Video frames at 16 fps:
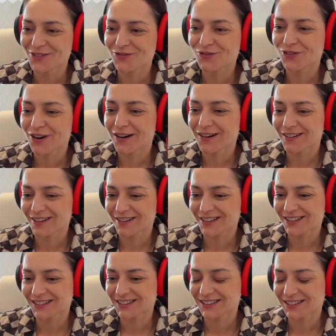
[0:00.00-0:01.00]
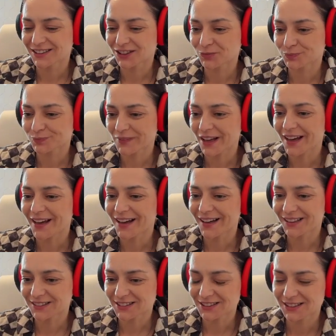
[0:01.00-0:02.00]
far um,
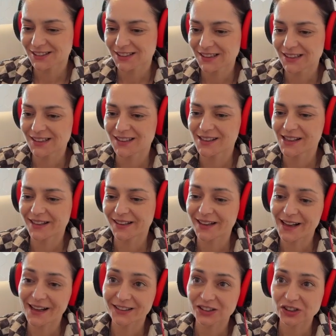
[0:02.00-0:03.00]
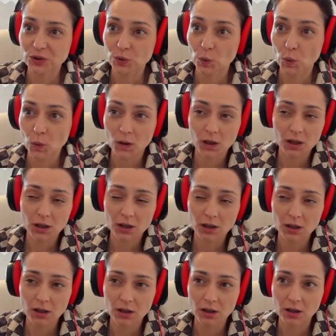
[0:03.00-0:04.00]
ahead Anand or
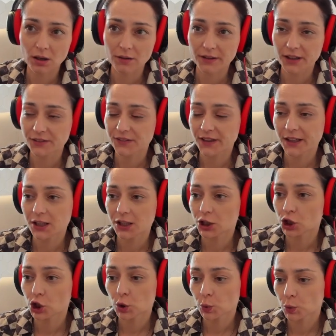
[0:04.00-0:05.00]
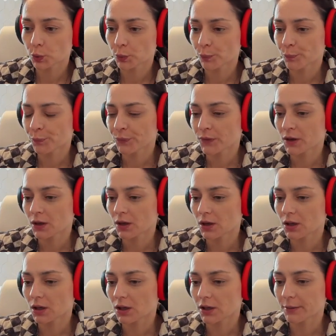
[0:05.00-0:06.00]
uh, Van Wely knew
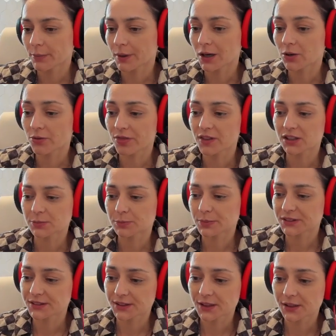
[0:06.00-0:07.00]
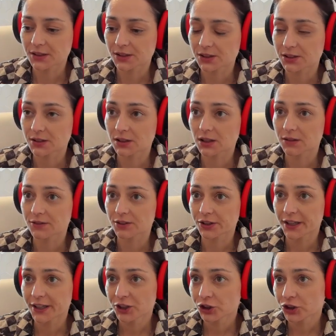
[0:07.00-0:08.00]
uh, about this particular uh,
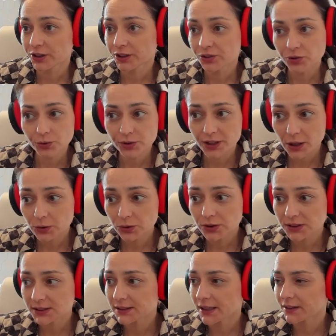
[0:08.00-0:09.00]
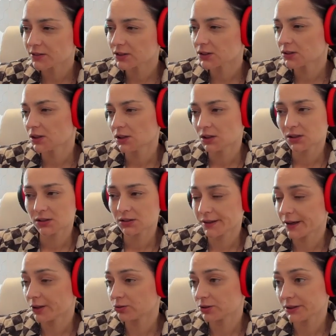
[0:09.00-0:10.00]
variation in 2007.
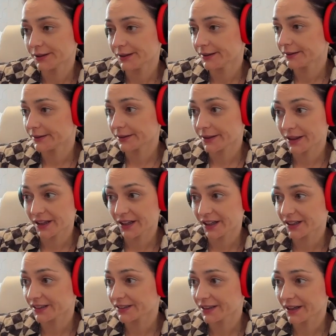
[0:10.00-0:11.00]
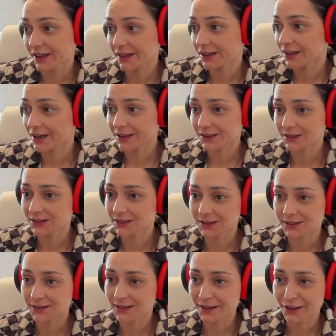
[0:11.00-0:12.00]
Nowadays, I think it's analyzed
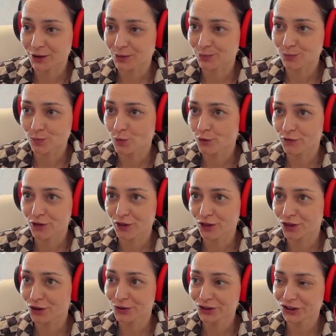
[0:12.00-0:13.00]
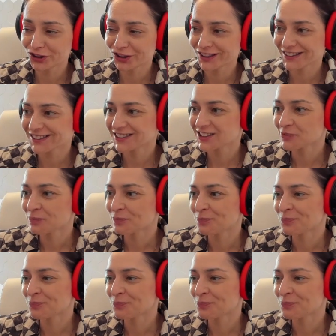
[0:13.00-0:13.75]
till like move 30s